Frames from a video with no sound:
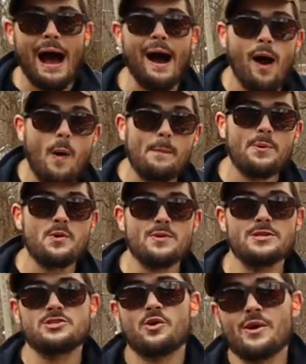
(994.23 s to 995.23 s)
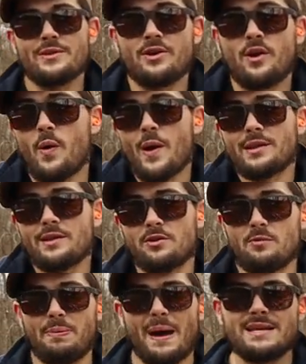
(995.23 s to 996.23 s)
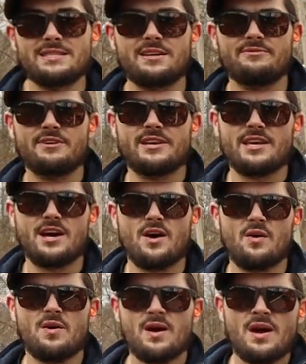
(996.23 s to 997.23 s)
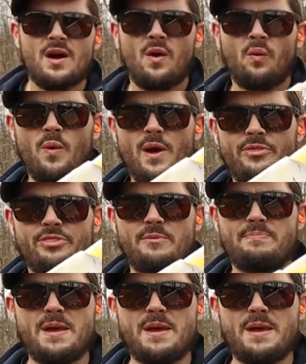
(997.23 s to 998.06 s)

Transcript: I hope you enjoyed the quick little painting video with the